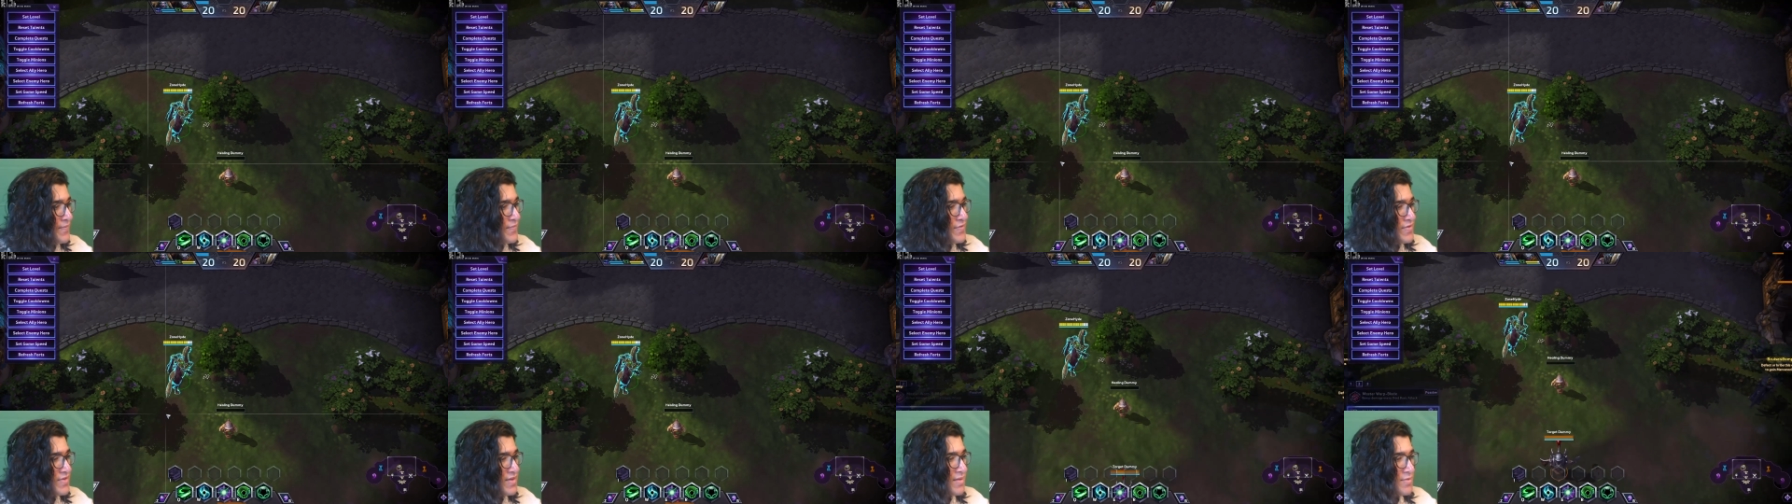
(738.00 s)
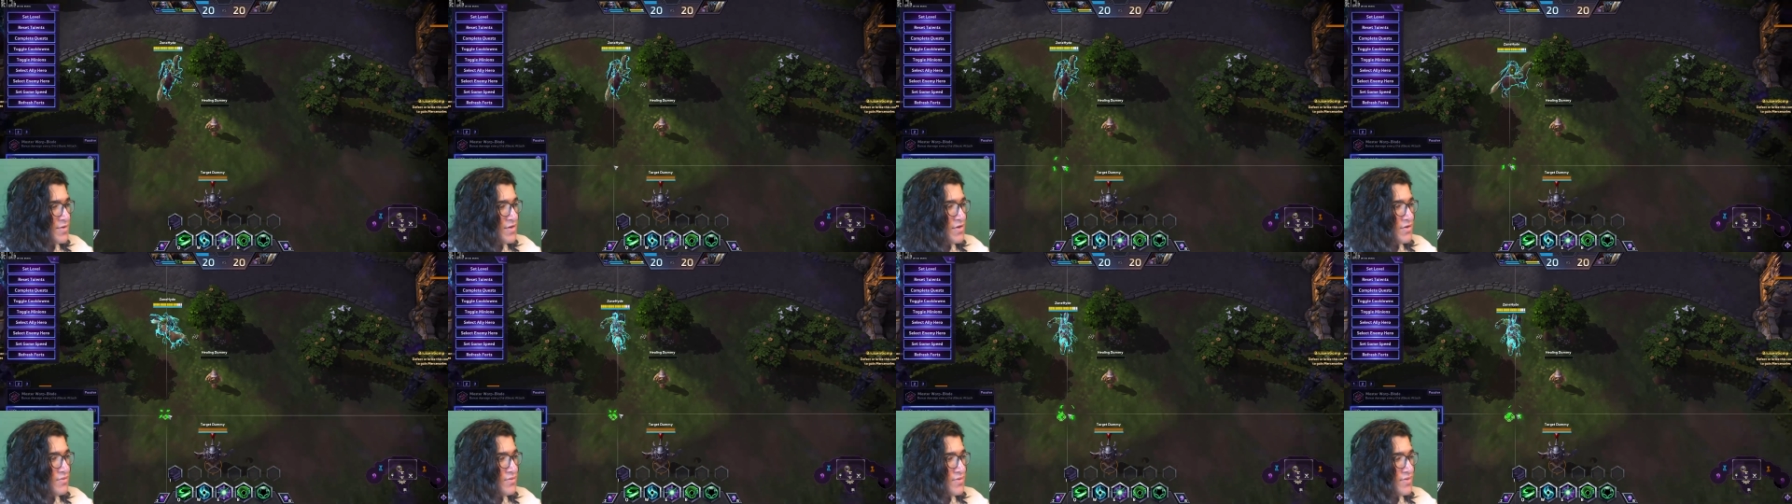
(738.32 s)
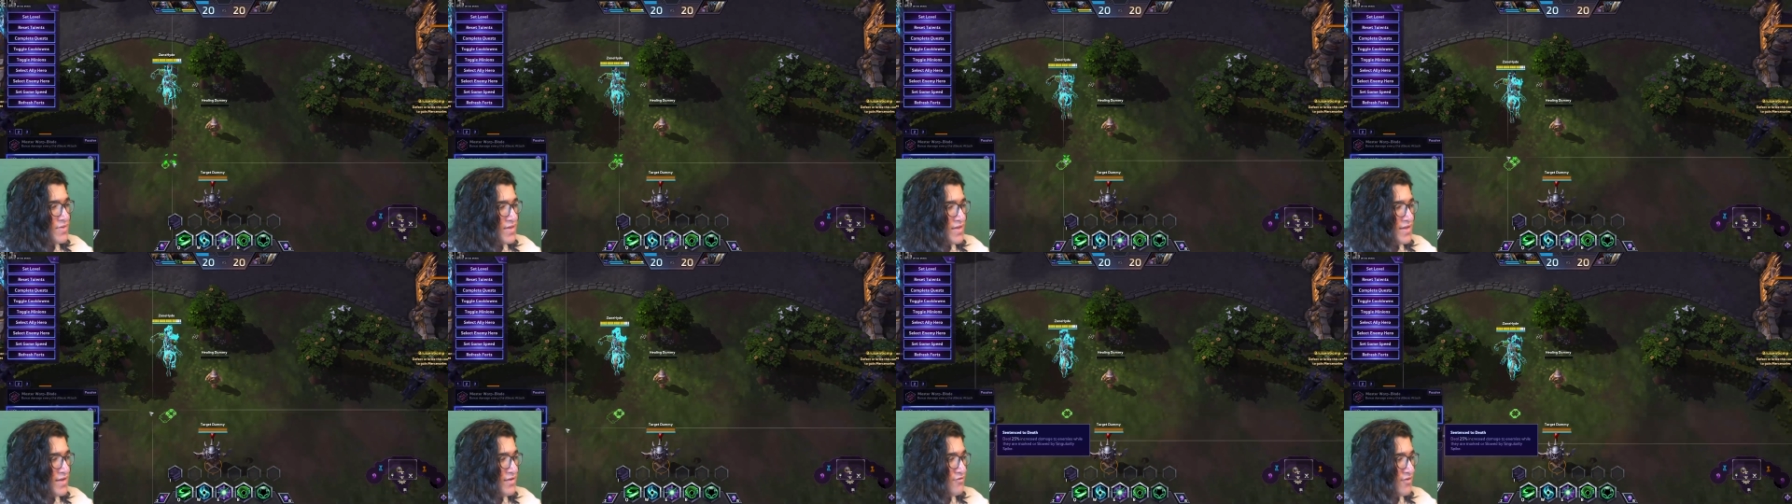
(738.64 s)
Number two,
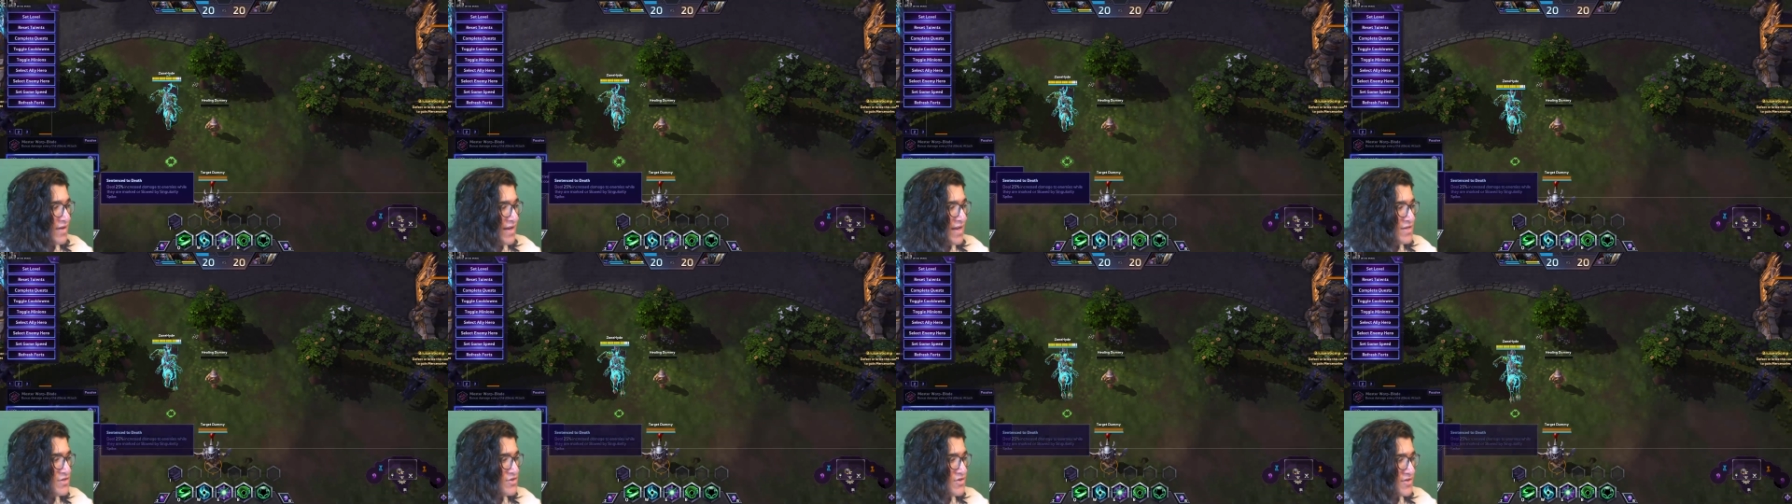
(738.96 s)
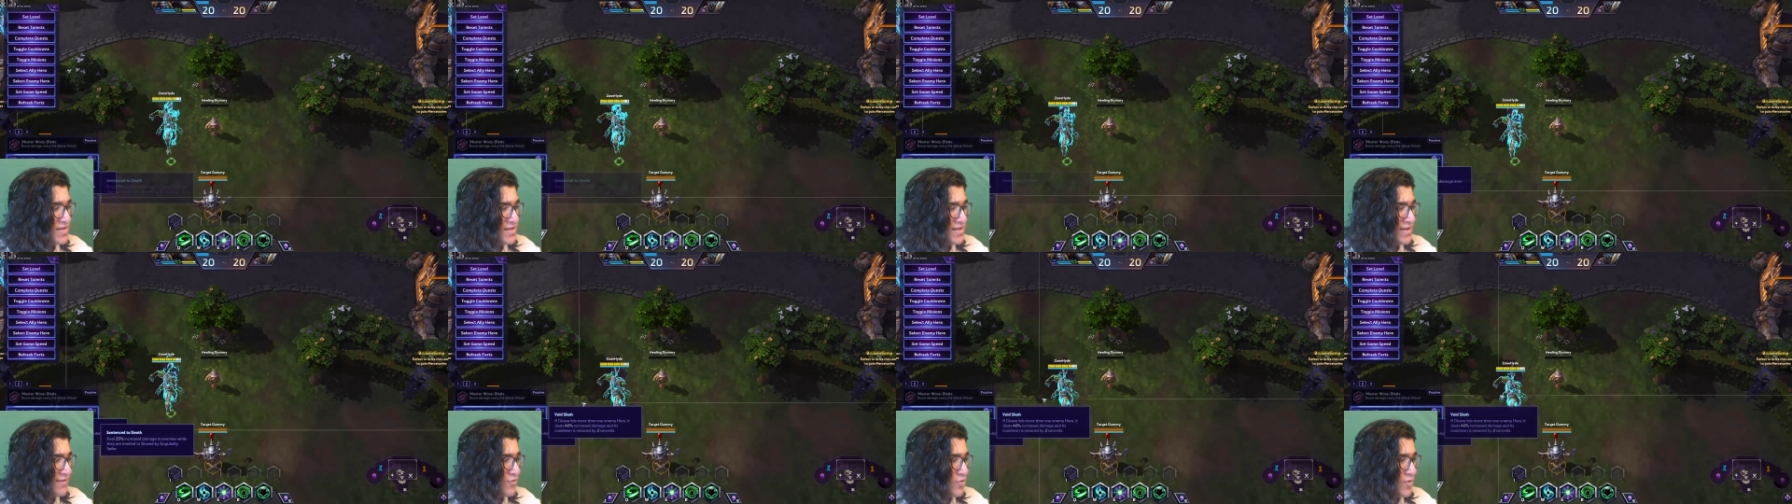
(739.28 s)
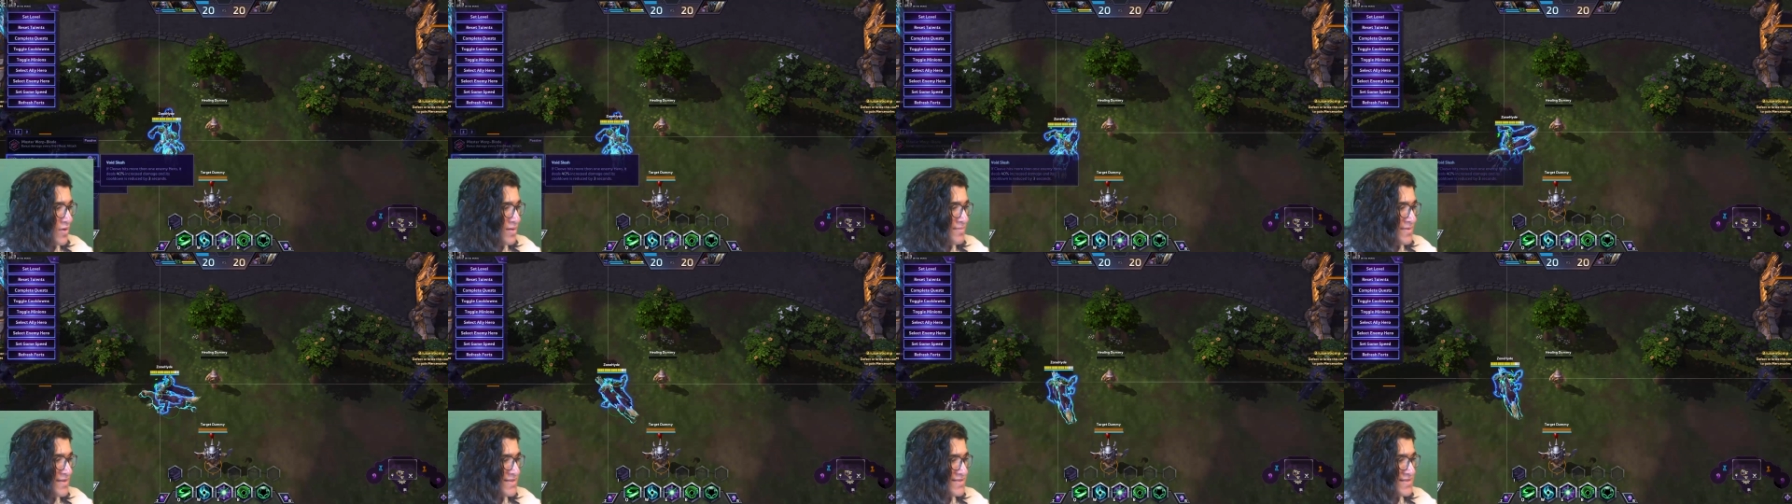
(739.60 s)
the range on the level
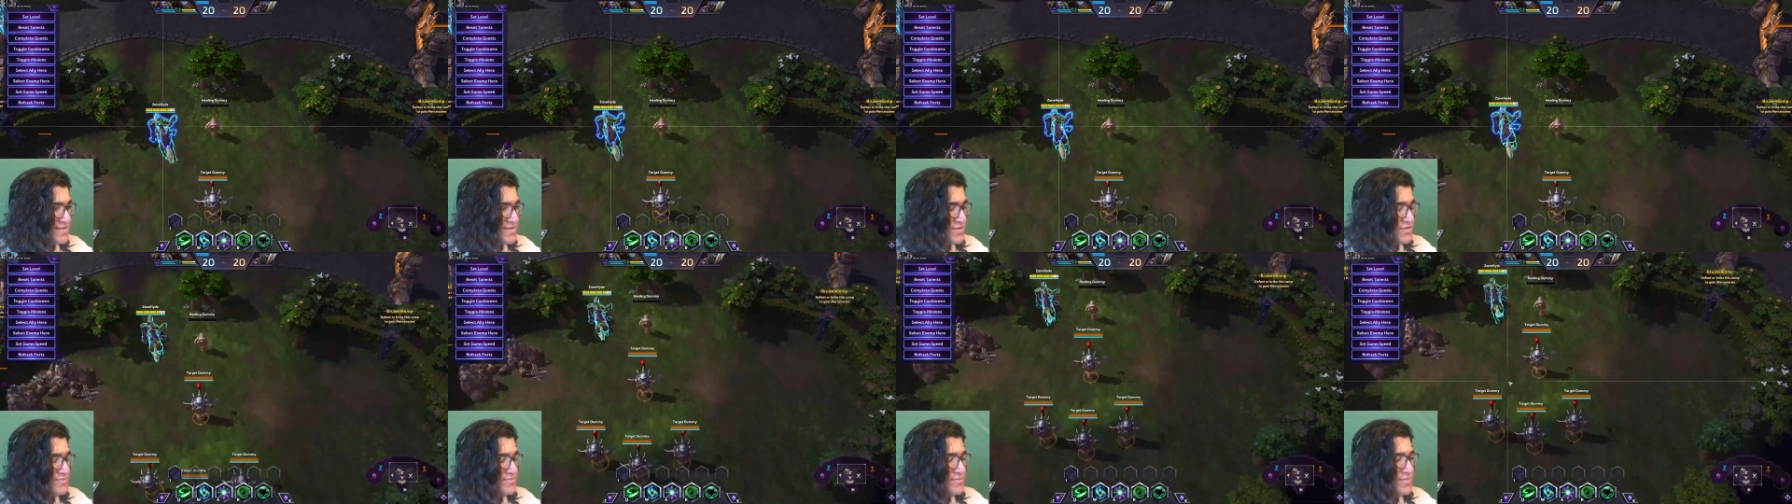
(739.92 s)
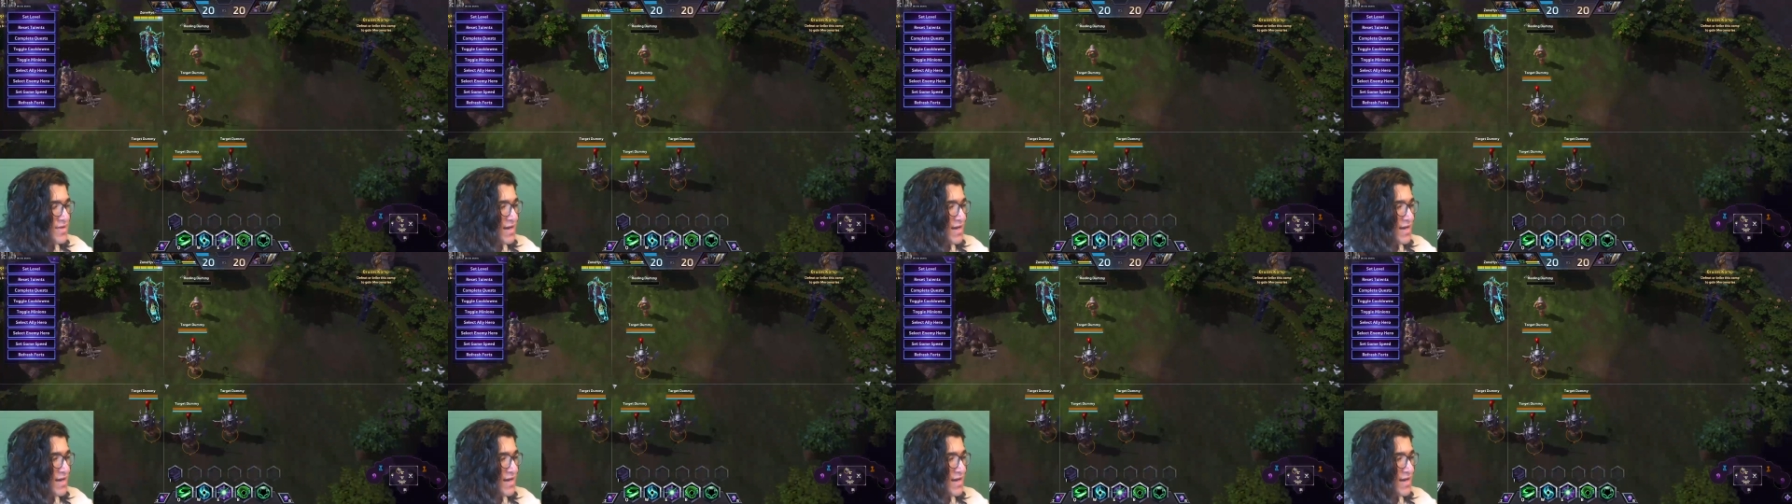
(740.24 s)
1 makes this